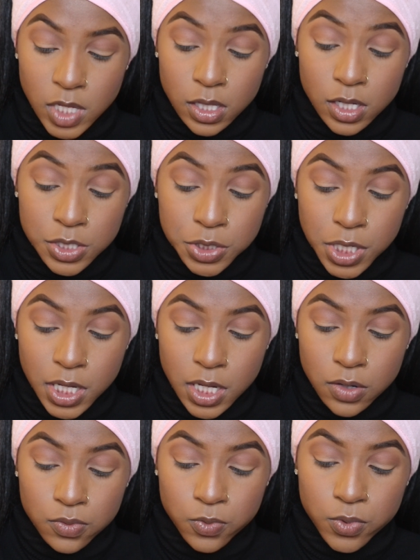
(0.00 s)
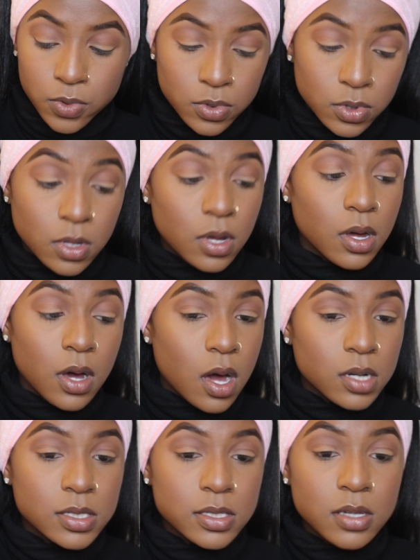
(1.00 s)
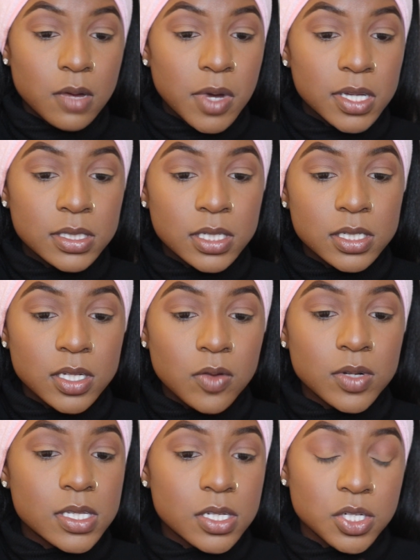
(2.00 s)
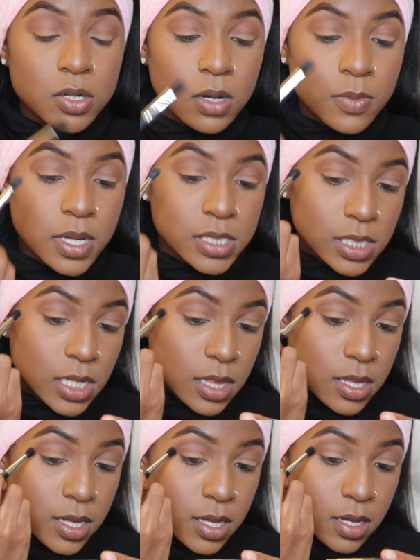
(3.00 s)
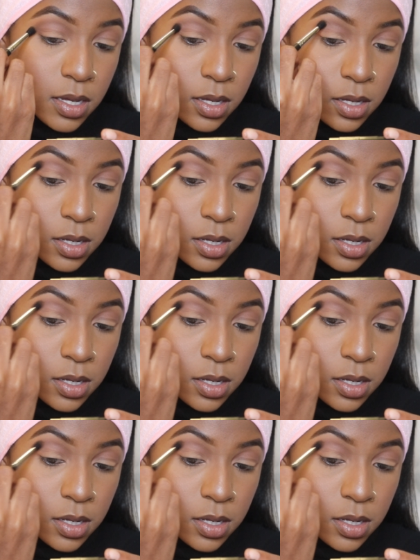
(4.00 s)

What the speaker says: This shade, honestly, on my skin tone doesn't show up as anything